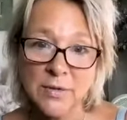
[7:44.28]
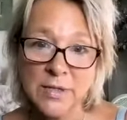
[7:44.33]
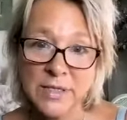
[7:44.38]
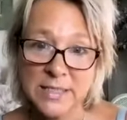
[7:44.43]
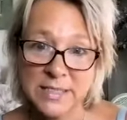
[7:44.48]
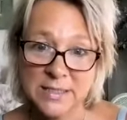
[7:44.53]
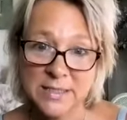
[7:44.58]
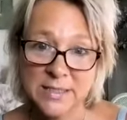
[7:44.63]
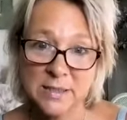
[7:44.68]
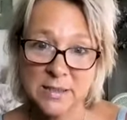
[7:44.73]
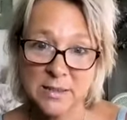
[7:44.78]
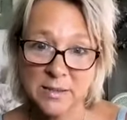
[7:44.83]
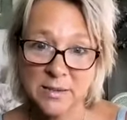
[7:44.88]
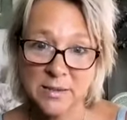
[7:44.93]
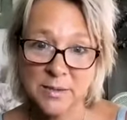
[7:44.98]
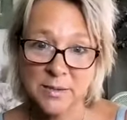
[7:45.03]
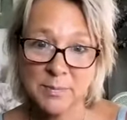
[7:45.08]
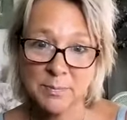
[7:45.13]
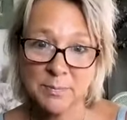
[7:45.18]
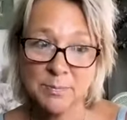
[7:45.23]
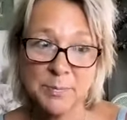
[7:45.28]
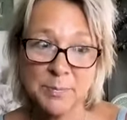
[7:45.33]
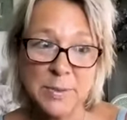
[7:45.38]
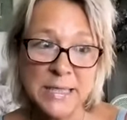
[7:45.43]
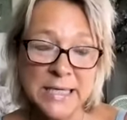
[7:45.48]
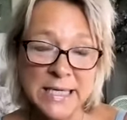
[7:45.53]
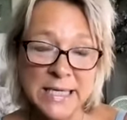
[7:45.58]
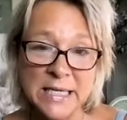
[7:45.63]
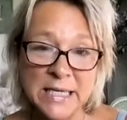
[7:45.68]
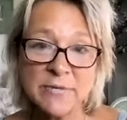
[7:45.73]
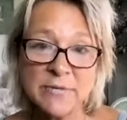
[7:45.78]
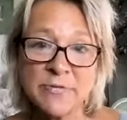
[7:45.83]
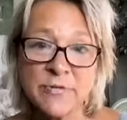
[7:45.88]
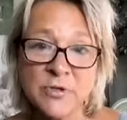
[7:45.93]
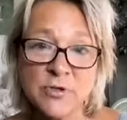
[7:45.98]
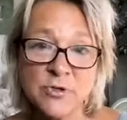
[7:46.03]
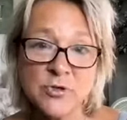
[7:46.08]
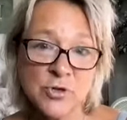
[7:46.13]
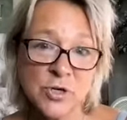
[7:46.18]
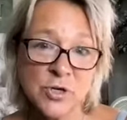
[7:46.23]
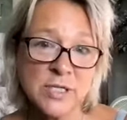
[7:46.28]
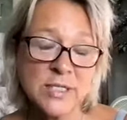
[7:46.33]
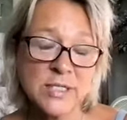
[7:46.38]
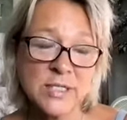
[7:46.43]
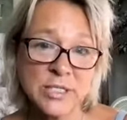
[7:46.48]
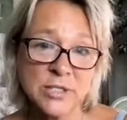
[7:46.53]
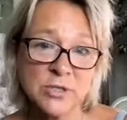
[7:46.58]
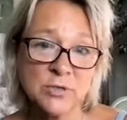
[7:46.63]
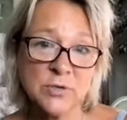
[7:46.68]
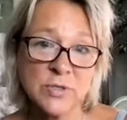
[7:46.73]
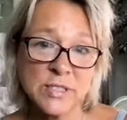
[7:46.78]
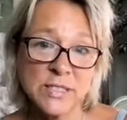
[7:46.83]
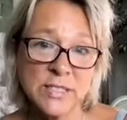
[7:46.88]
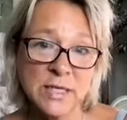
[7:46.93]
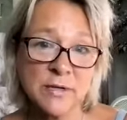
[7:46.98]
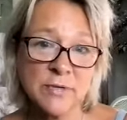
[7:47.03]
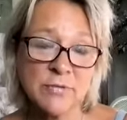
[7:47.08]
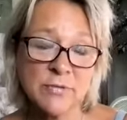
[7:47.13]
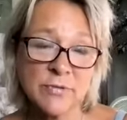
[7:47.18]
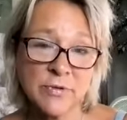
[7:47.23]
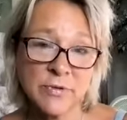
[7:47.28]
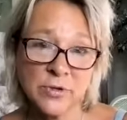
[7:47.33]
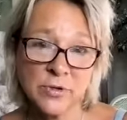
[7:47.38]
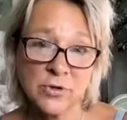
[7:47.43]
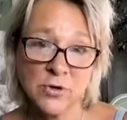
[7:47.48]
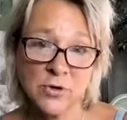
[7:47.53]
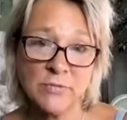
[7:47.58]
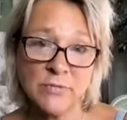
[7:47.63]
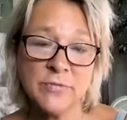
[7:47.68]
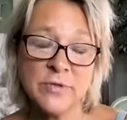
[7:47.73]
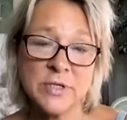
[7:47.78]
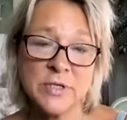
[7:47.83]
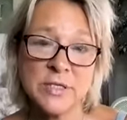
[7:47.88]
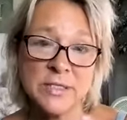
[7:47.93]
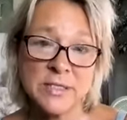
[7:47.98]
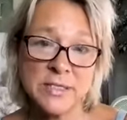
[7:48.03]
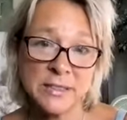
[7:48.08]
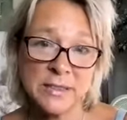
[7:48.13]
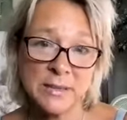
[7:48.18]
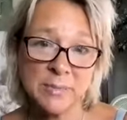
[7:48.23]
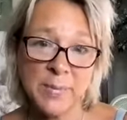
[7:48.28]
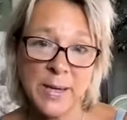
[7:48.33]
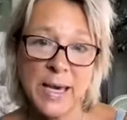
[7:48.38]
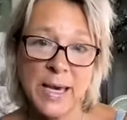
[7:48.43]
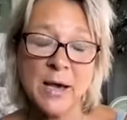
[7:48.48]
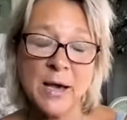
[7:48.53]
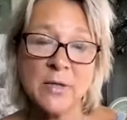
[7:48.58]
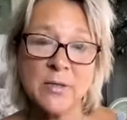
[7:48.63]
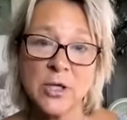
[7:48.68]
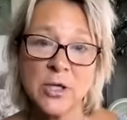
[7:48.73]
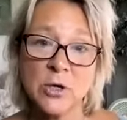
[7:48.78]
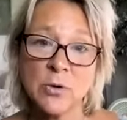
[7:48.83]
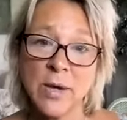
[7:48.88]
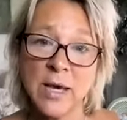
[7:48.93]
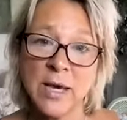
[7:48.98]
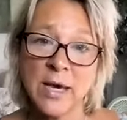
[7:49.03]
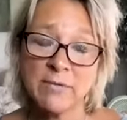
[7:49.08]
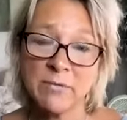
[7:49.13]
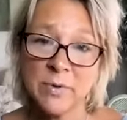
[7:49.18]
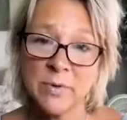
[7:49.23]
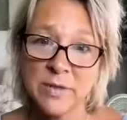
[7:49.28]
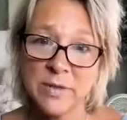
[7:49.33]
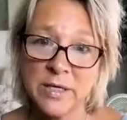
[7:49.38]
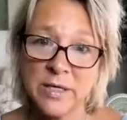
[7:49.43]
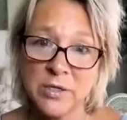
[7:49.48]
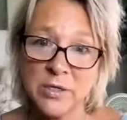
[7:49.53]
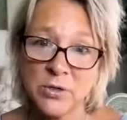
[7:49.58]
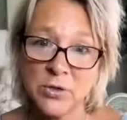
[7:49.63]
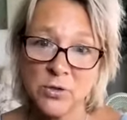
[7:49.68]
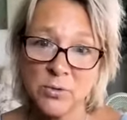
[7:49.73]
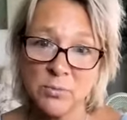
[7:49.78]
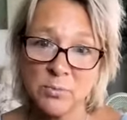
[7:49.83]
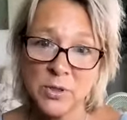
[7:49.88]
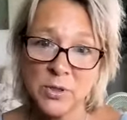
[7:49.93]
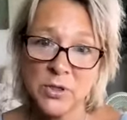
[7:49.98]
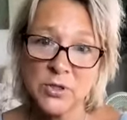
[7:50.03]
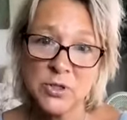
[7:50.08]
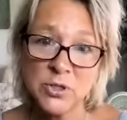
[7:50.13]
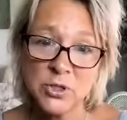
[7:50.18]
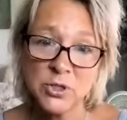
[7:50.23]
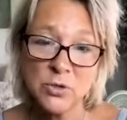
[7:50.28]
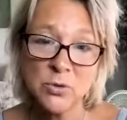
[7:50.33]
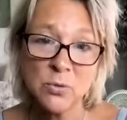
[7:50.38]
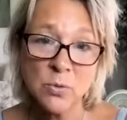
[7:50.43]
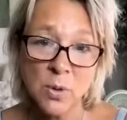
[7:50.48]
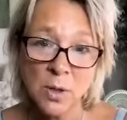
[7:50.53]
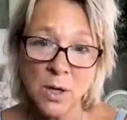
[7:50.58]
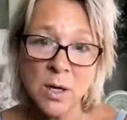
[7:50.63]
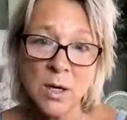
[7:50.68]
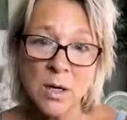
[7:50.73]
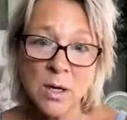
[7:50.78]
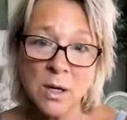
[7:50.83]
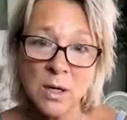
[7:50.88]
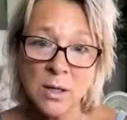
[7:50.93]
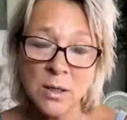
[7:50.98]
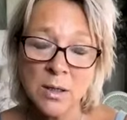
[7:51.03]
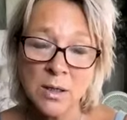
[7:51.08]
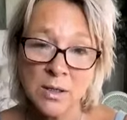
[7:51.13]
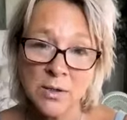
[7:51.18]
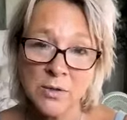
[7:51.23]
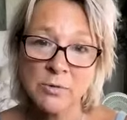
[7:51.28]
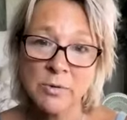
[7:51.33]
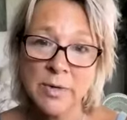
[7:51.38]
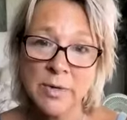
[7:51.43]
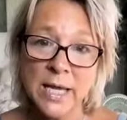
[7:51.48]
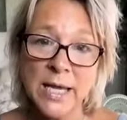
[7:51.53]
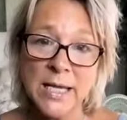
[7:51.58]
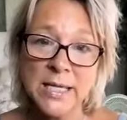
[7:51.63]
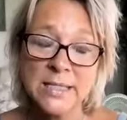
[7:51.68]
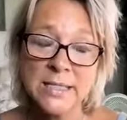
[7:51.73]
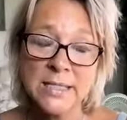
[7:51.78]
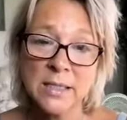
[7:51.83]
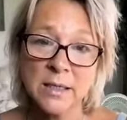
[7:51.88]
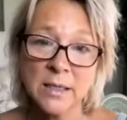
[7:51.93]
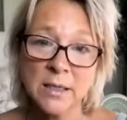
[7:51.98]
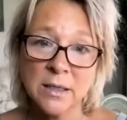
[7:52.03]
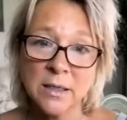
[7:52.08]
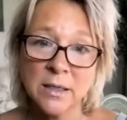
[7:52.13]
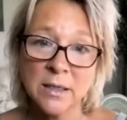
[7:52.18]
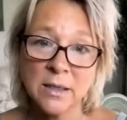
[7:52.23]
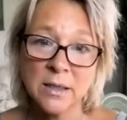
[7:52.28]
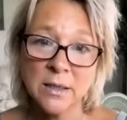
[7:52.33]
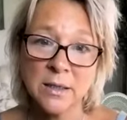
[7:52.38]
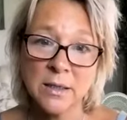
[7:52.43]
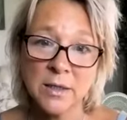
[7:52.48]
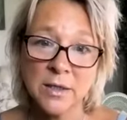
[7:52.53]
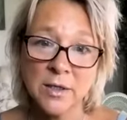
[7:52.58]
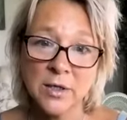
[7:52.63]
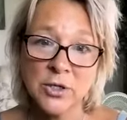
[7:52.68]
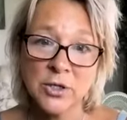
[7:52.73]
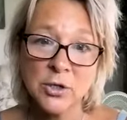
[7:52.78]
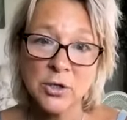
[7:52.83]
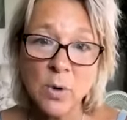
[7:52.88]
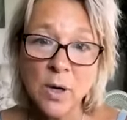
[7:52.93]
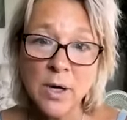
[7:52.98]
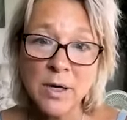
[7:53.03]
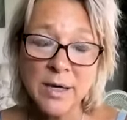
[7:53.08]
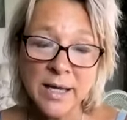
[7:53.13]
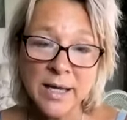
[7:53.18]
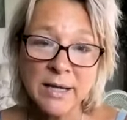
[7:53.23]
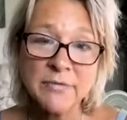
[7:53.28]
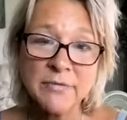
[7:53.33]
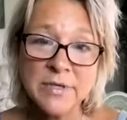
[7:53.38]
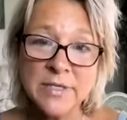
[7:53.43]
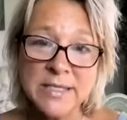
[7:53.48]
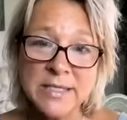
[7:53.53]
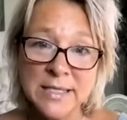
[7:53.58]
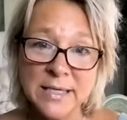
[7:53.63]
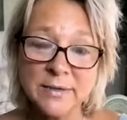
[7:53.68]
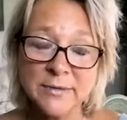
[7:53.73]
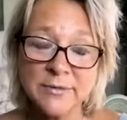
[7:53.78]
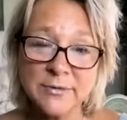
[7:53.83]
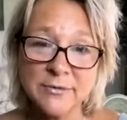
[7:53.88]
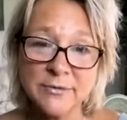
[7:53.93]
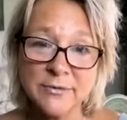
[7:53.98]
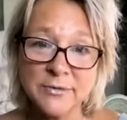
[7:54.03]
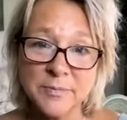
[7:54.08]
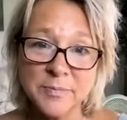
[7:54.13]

this belief and trust in yourself and the confidence and the power that you have within you because you are a creator. You are life itself.